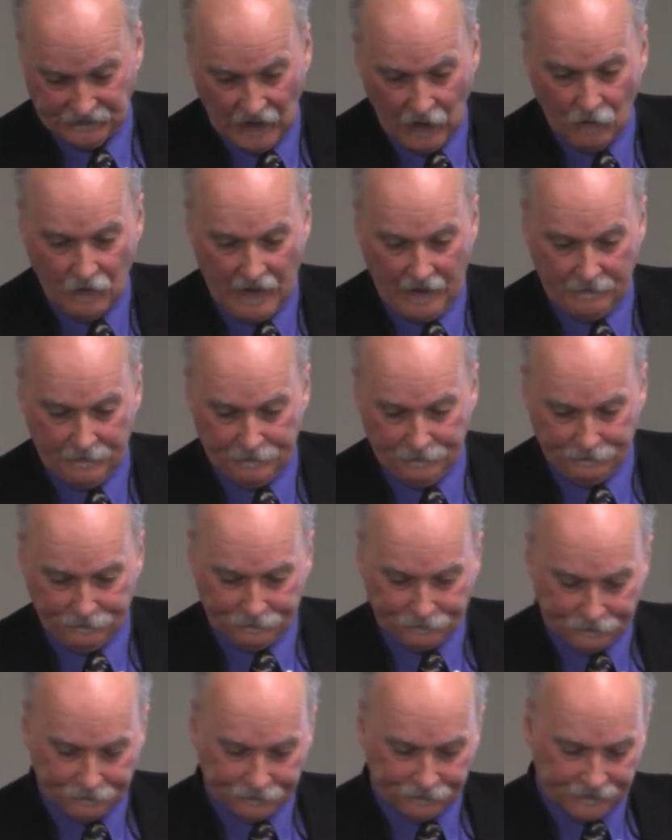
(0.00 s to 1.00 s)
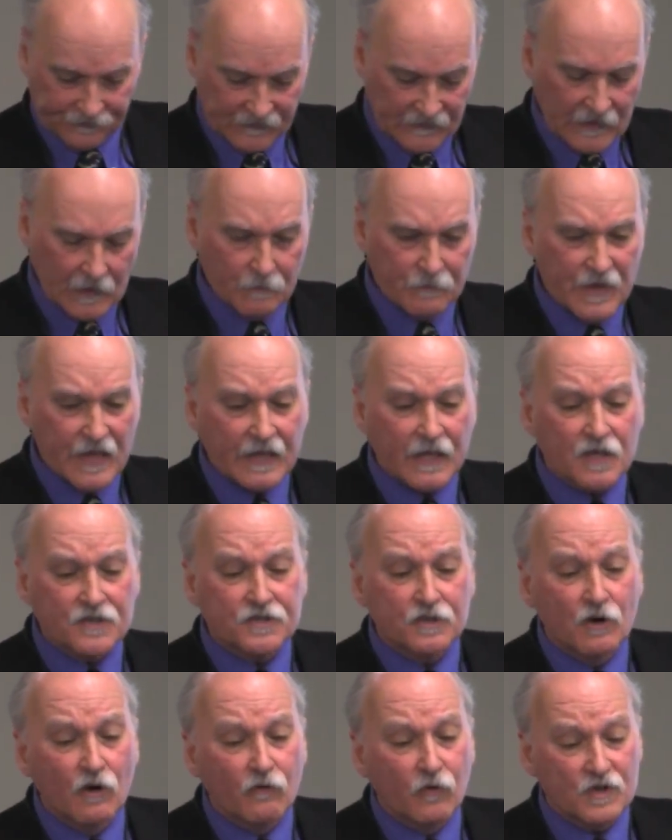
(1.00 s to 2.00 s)
Okay. Big
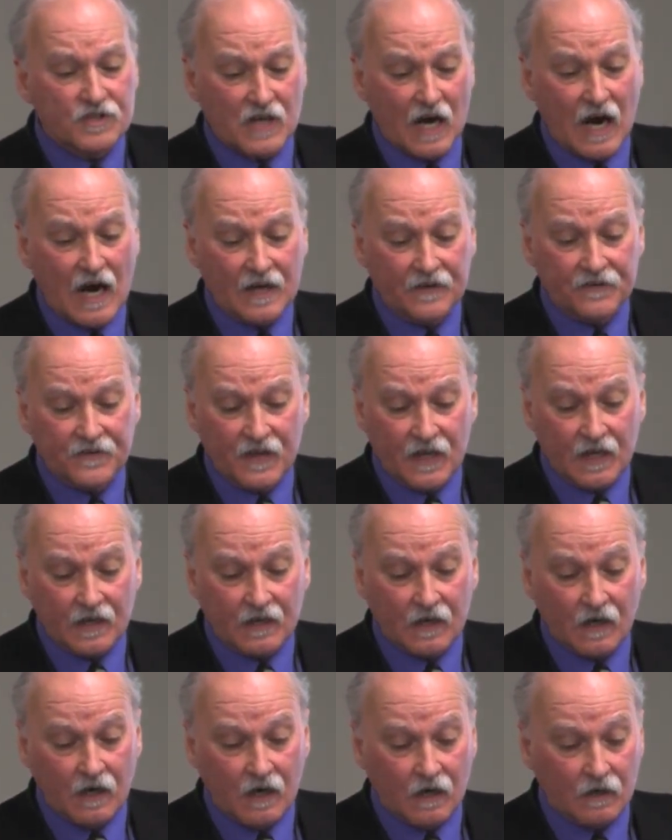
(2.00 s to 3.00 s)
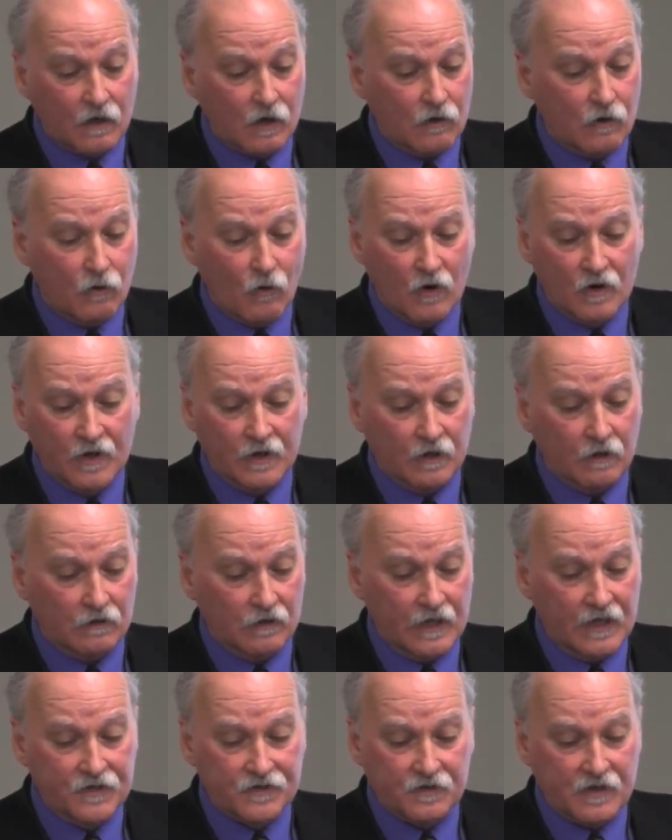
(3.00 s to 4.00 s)
issue of which I think uh, you
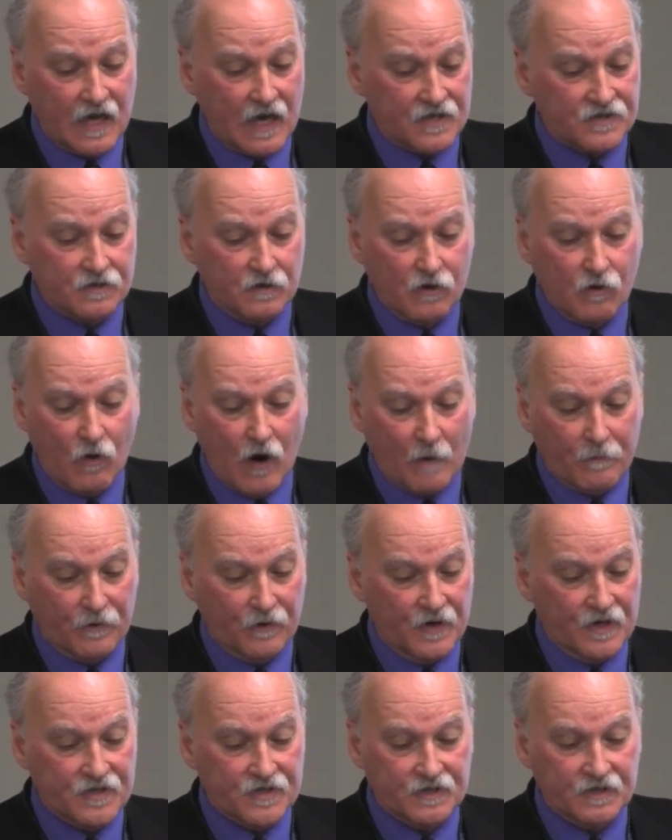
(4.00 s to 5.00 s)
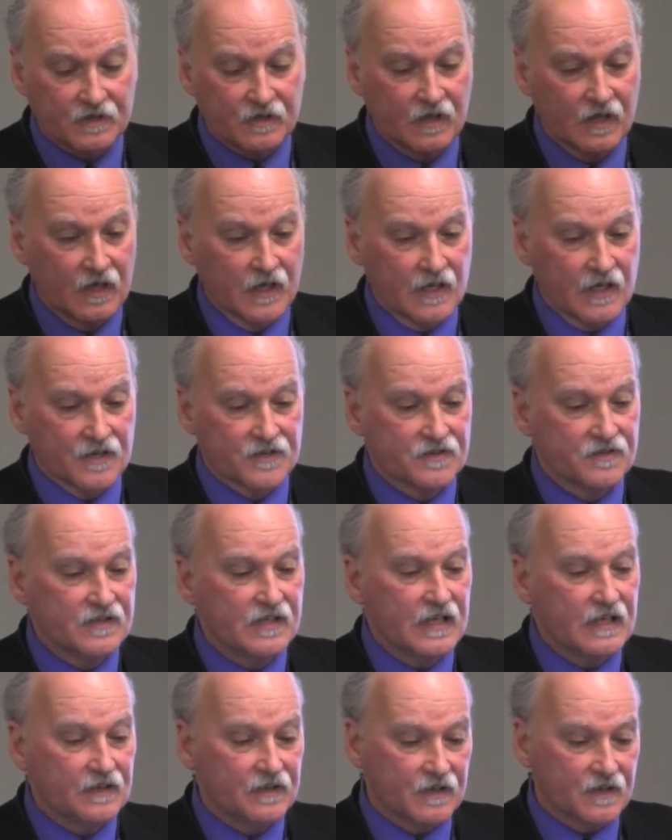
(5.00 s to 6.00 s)
know, international cooperation is
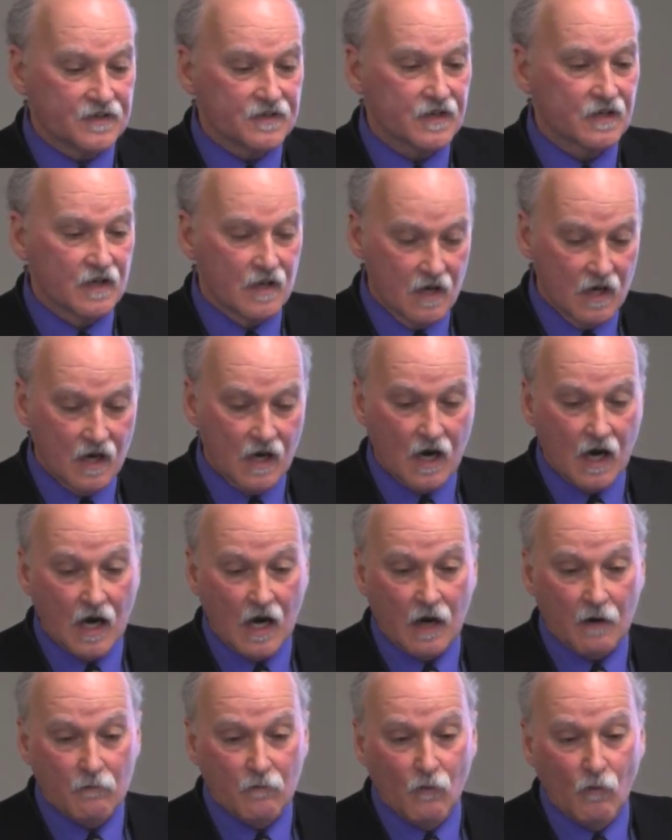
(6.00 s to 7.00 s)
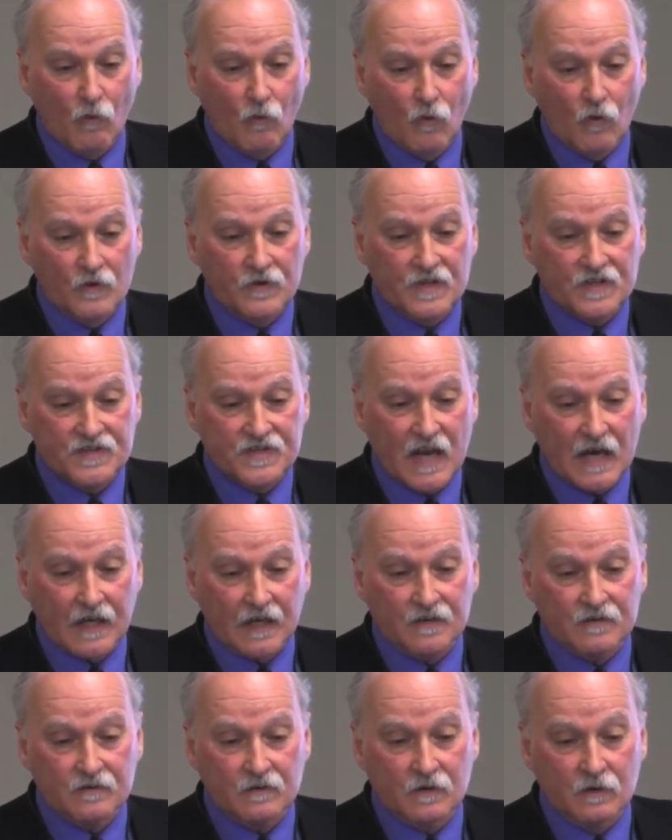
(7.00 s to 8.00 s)
needed. Um, the
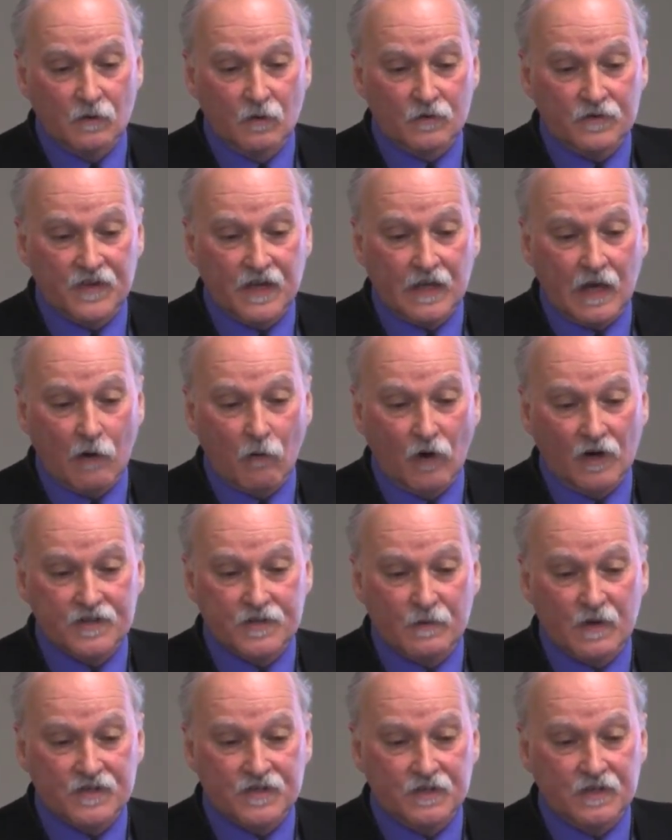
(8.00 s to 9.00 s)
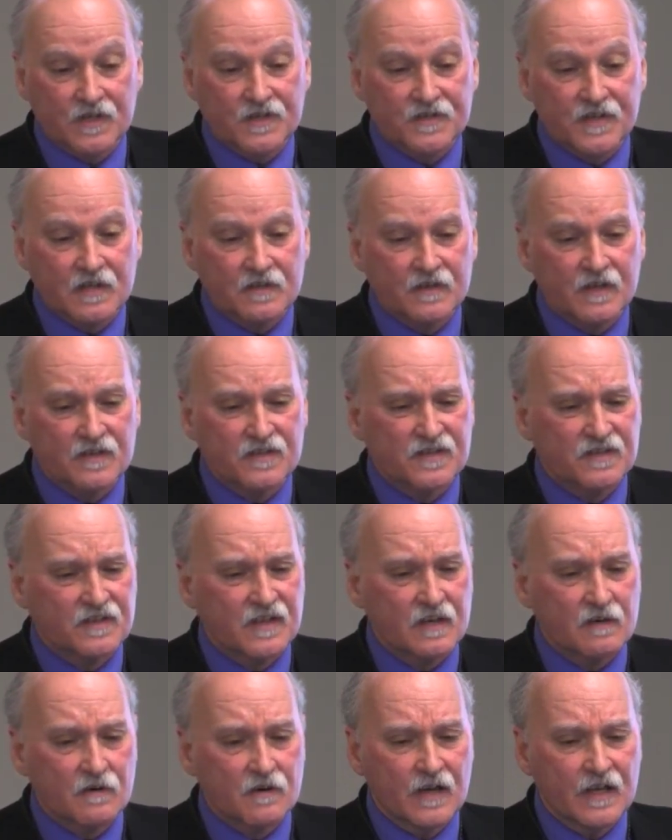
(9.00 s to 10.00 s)
second thing I want to mention is that
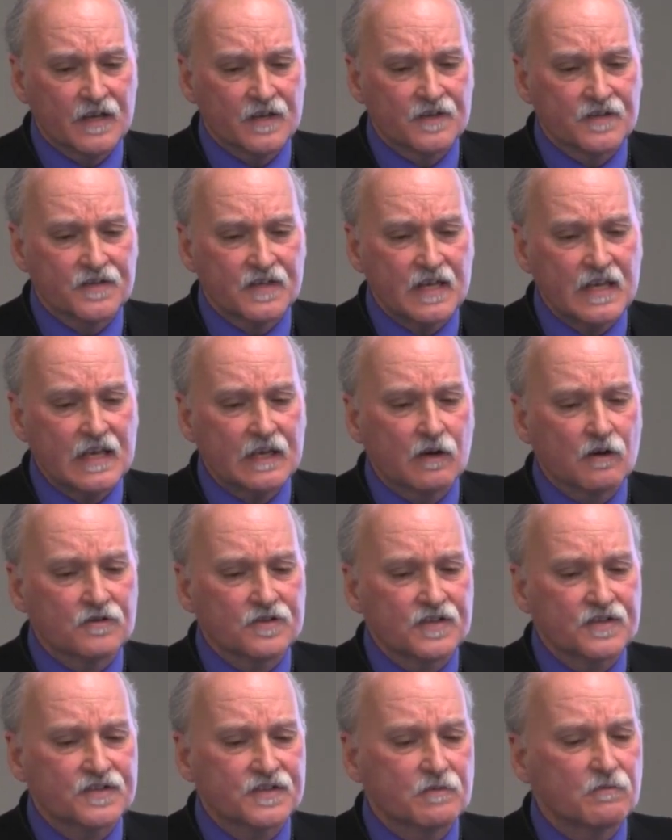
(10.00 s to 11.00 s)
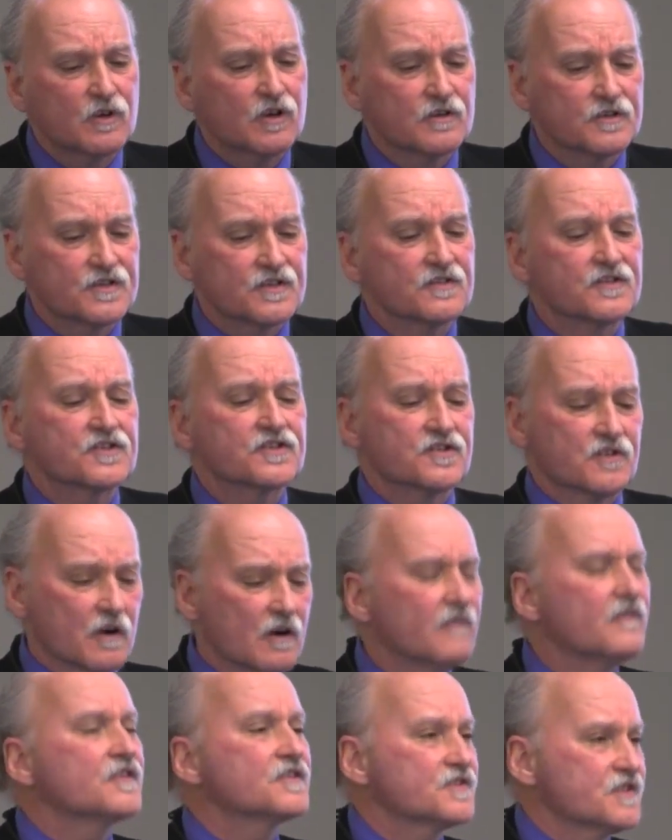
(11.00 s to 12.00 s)
there is ecosystem goods and
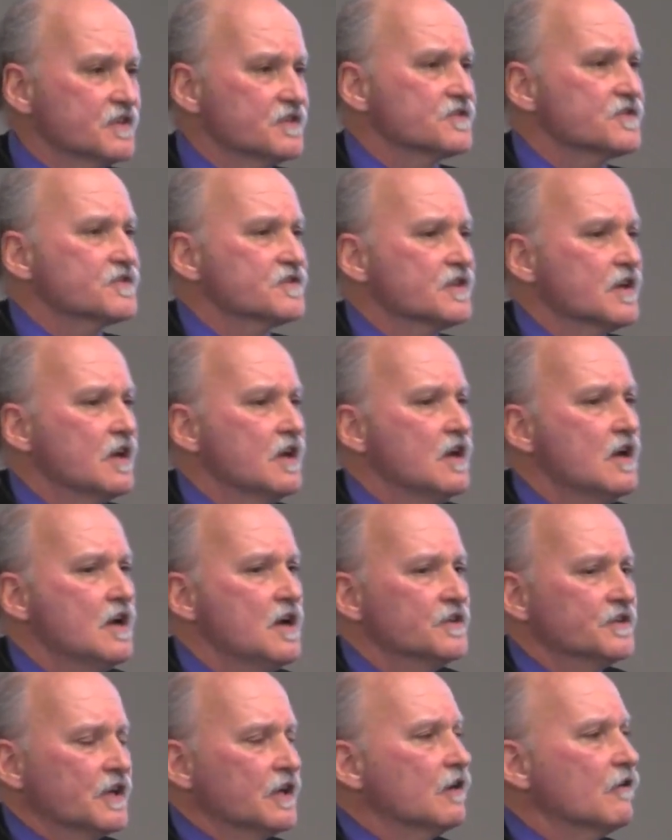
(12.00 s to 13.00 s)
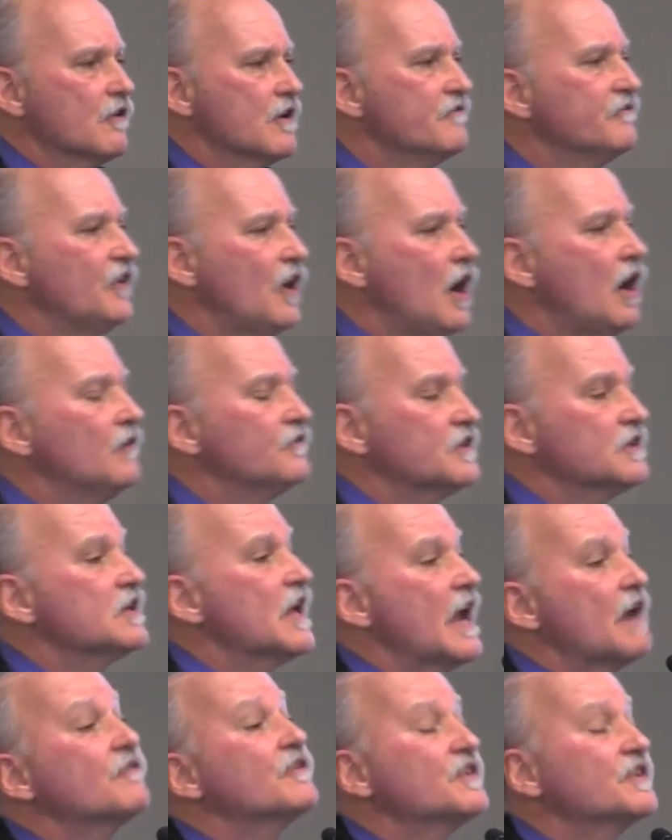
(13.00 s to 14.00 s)
services that are involved
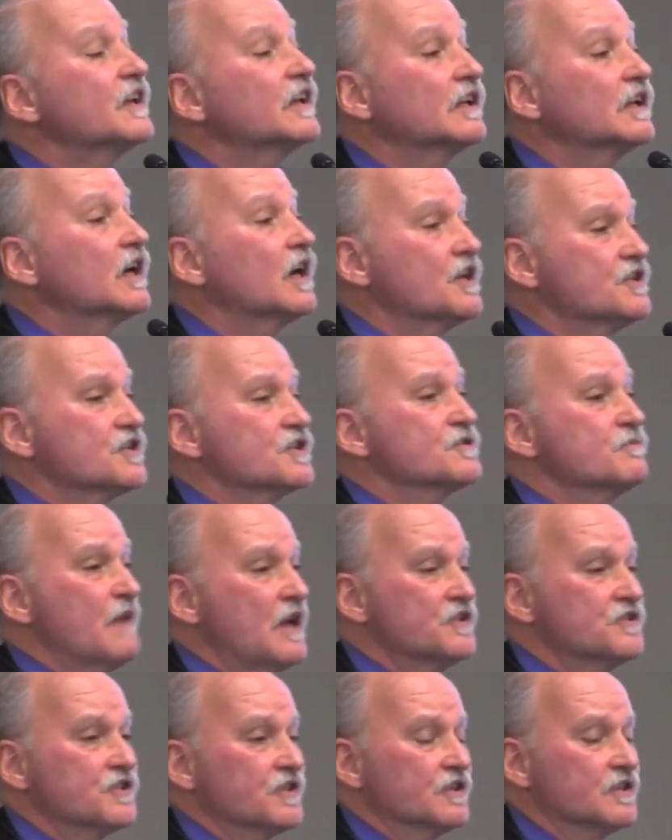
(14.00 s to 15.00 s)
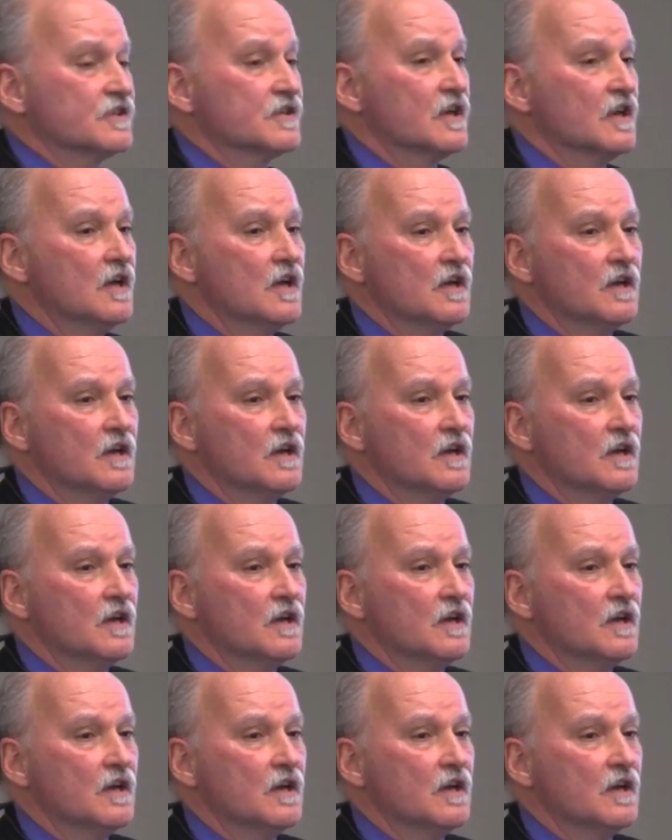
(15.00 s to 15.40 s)
in everything that I just mentioned.